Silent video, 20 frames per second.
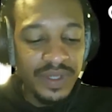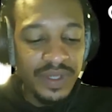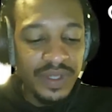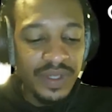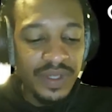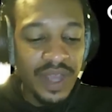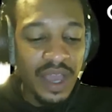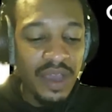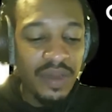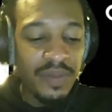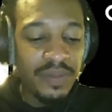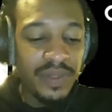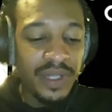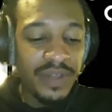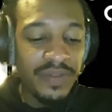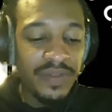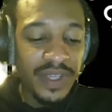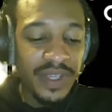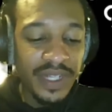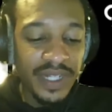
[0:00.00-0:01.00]
Now,
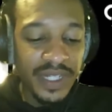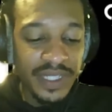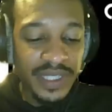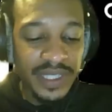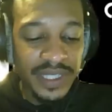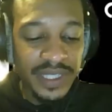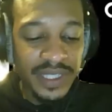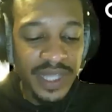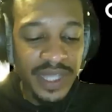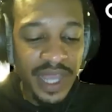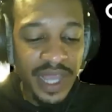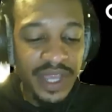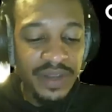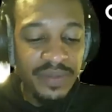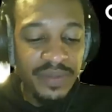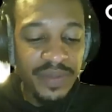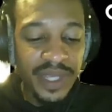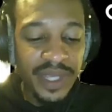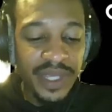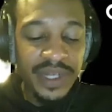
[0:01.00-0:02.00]
oblivion is the state
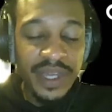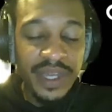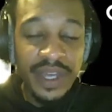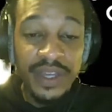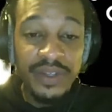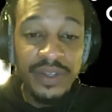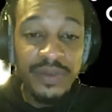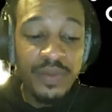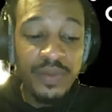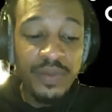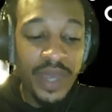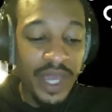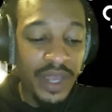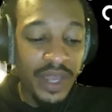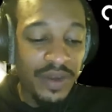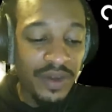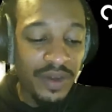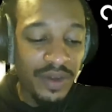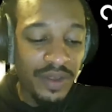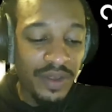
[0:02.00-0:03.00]
of being
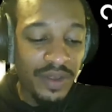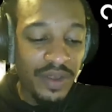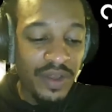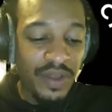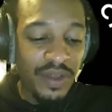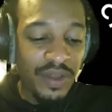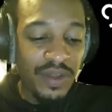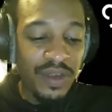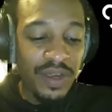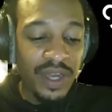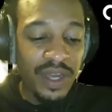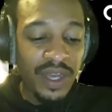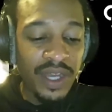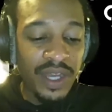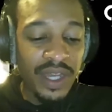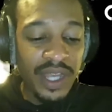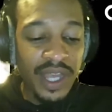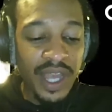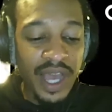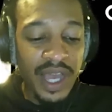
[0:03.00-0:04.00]
unaware or
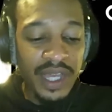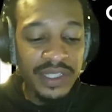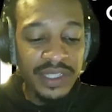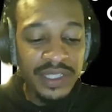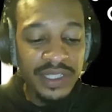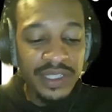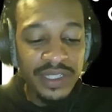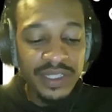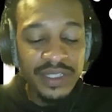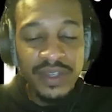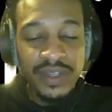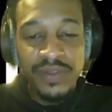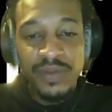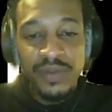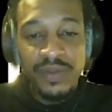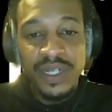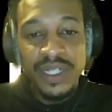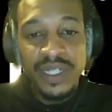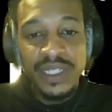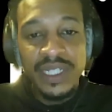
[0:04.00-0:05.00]
unconscious of
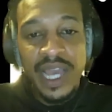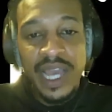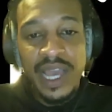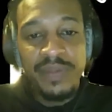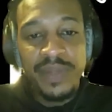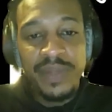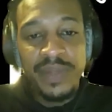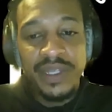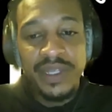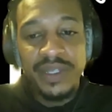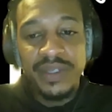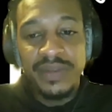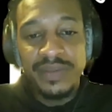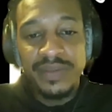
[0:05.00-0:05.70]
what is happening.